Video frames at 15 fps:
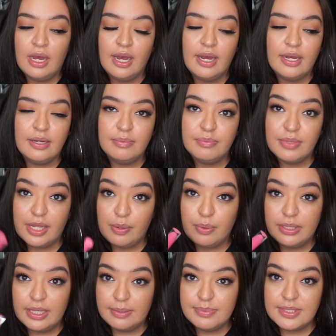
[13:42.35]
um,
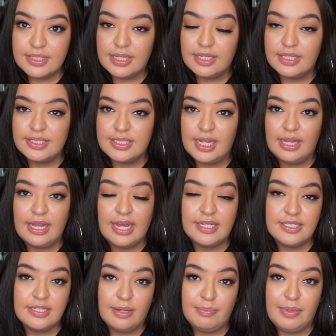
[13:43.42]
liquid lipsticks. They
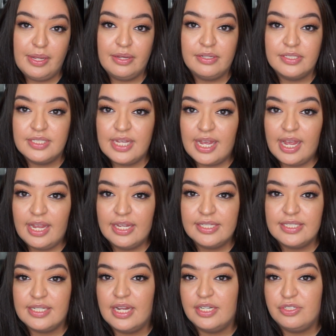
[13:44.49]
last on me all day.
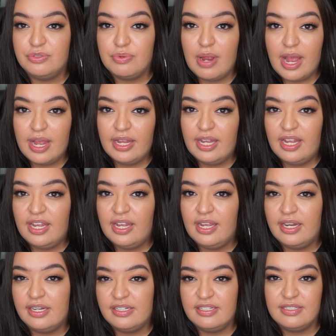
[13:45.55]
It's not drying
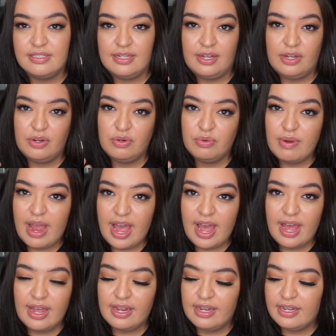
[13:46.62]
and it doesn't
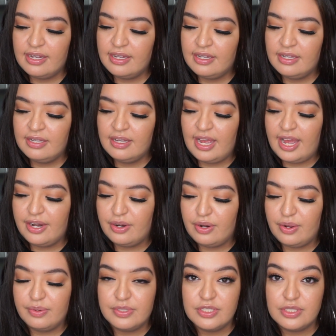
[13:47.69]
crack. I don't
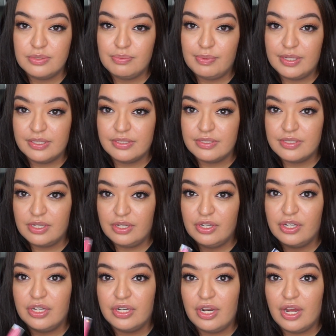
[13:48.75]
know, it just feels
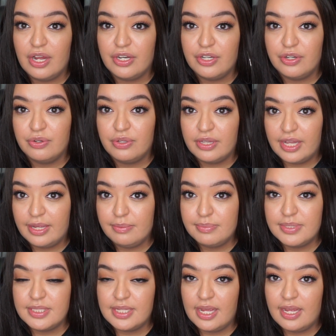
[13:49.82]
good on your lips
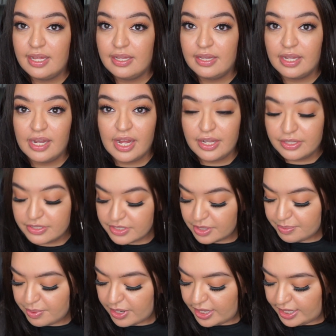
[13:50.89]
and the colors are
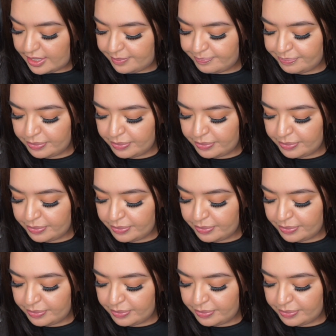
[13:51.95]
pretty.